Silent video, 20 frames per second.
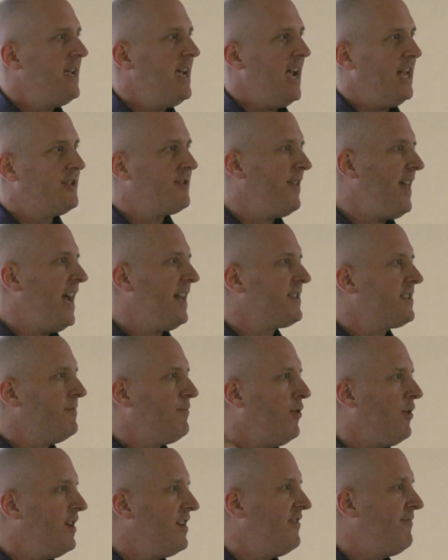And so that's the
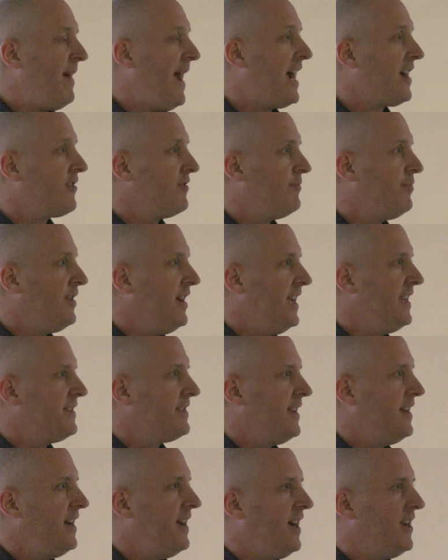point of Packard Place
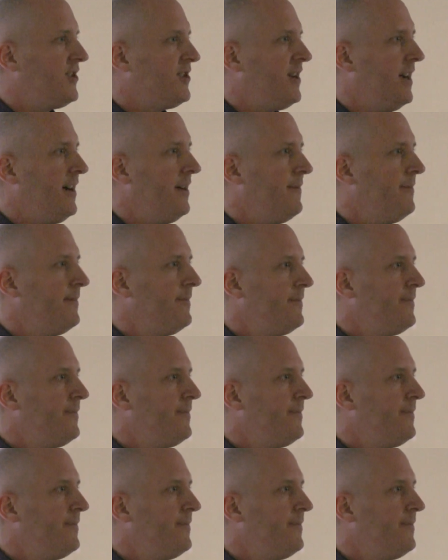in a nutshell.